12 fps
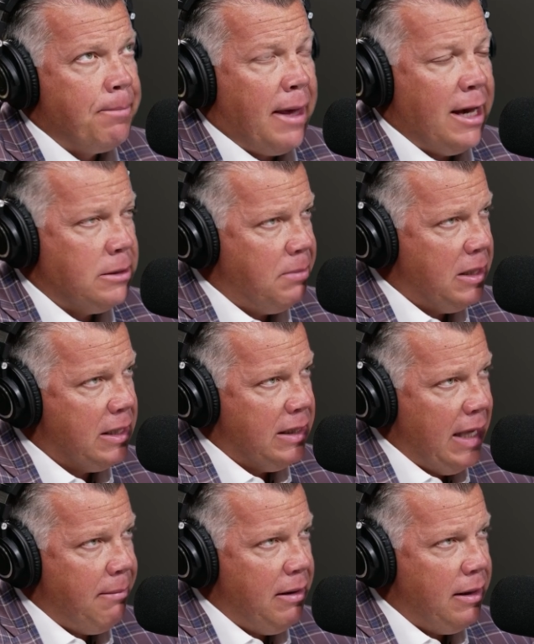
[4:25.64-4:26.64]
has been
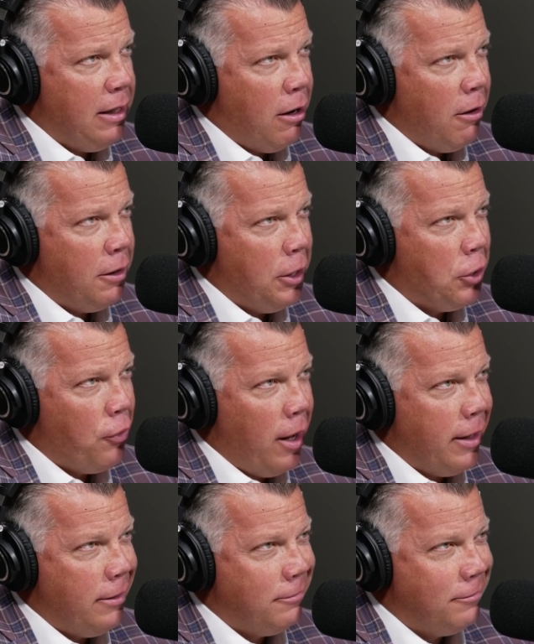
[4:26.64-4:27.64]
claiming the R&D
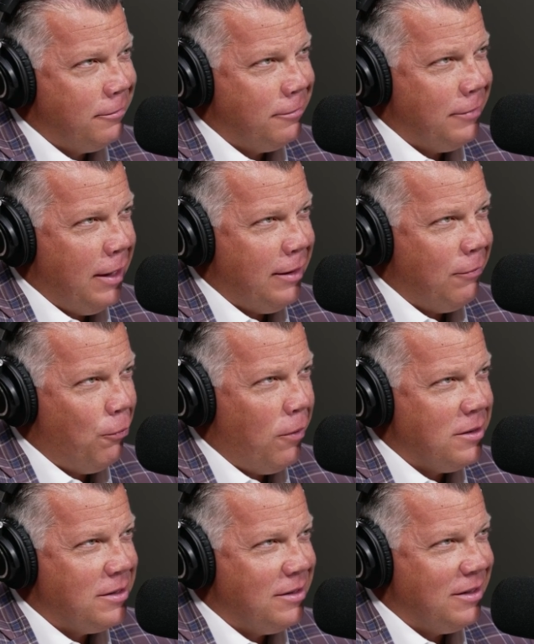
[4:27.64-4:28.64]
credit, and then
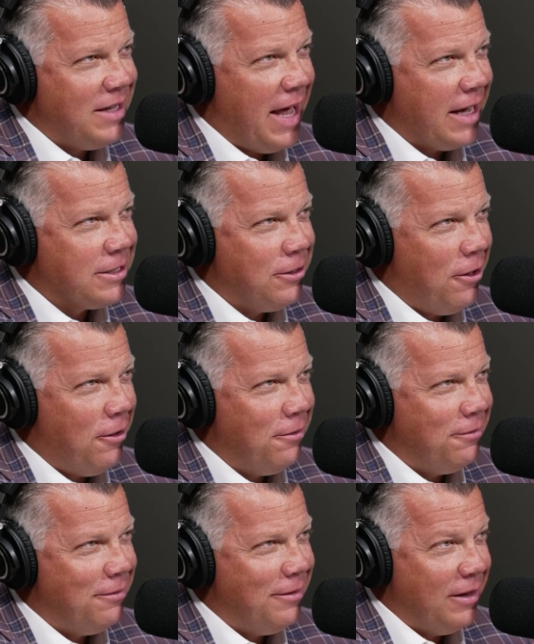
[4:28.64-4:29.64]
once the tax law
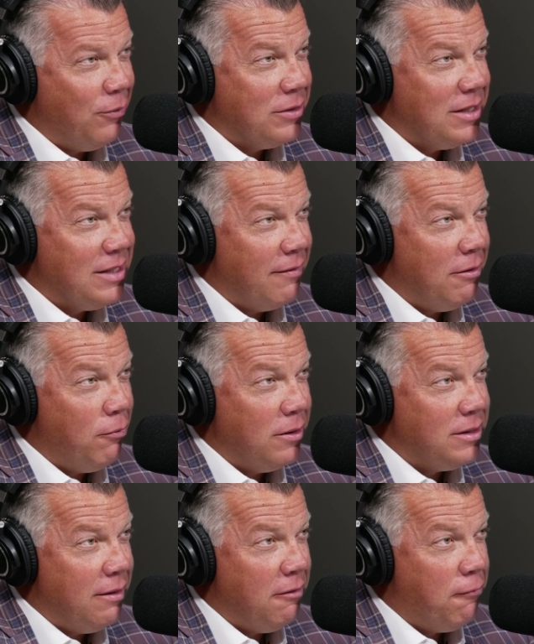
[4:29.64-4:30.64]
and once the
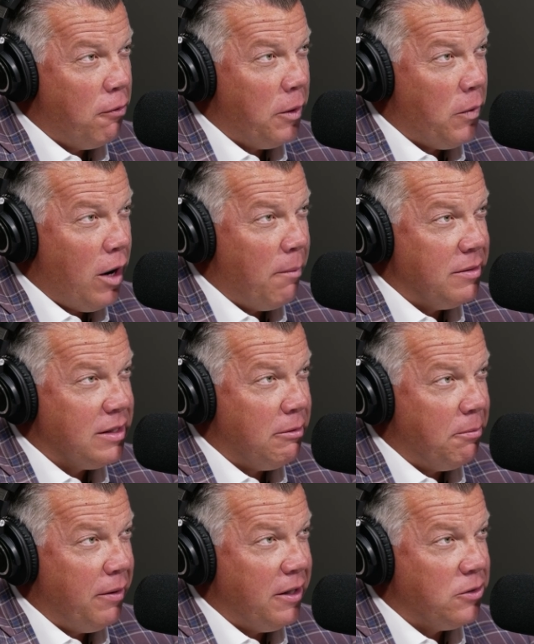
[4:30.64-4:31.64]
174 requirements come
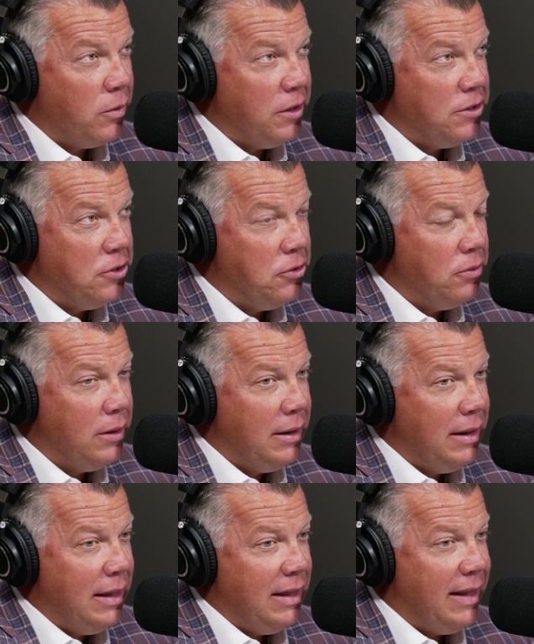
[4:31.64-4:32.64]
into play in 22,
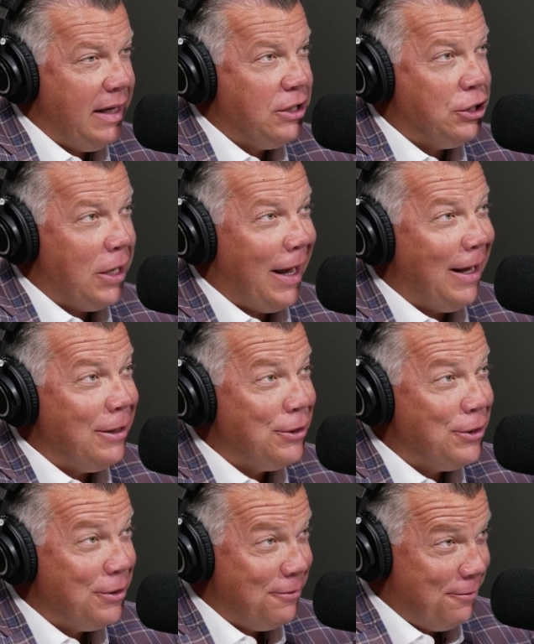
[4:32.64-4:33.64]
they
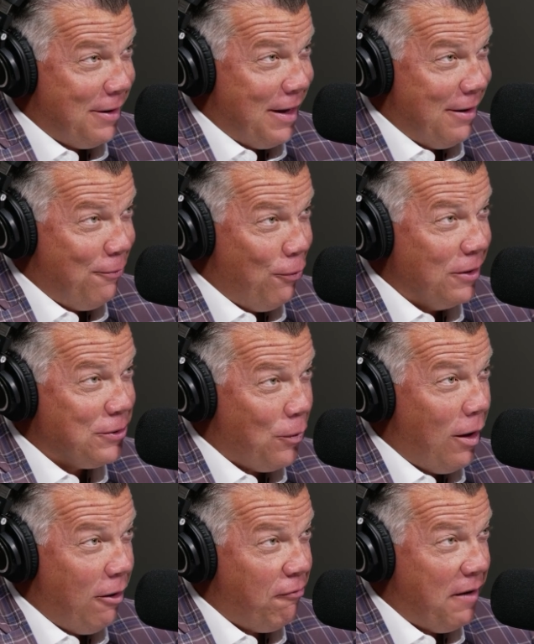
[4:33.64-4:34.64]
change what's
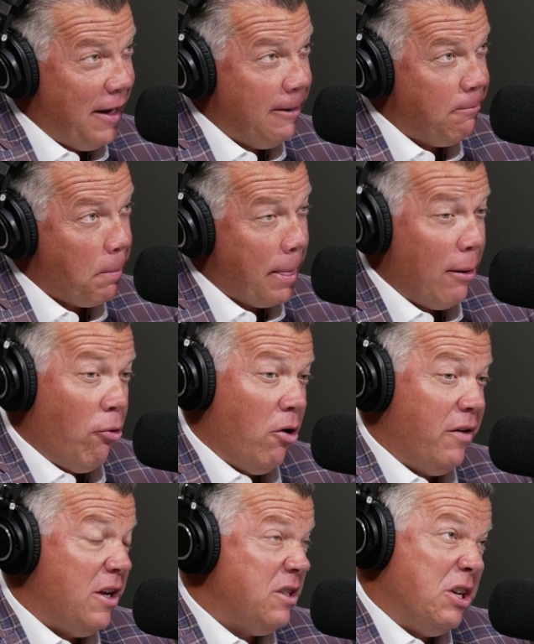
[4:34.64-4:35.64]
qualified, or
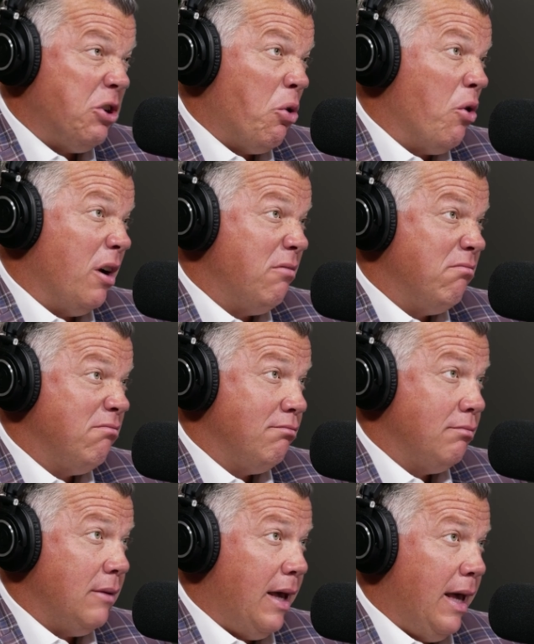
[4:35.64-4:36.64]
they just ignore it.
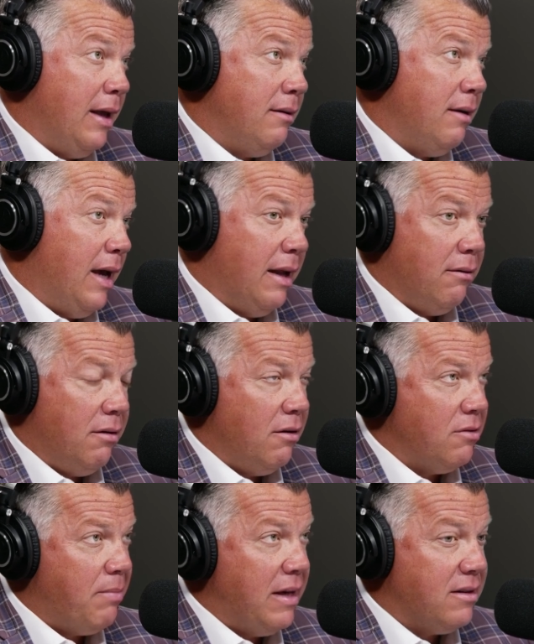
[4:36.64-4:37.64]
And
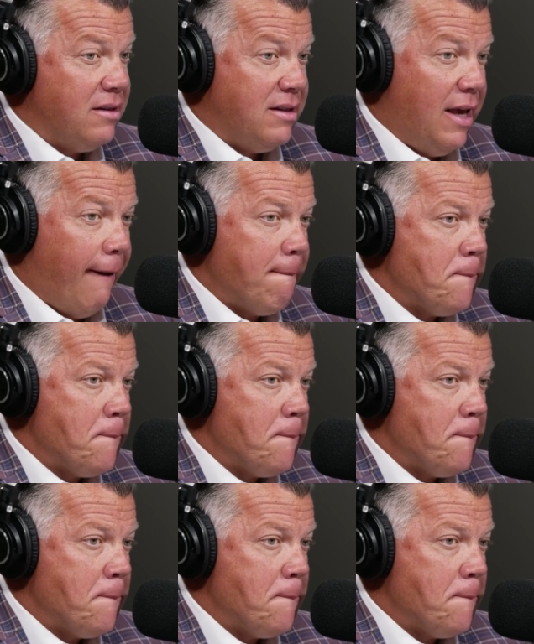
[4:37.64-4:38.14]
they're basically saying,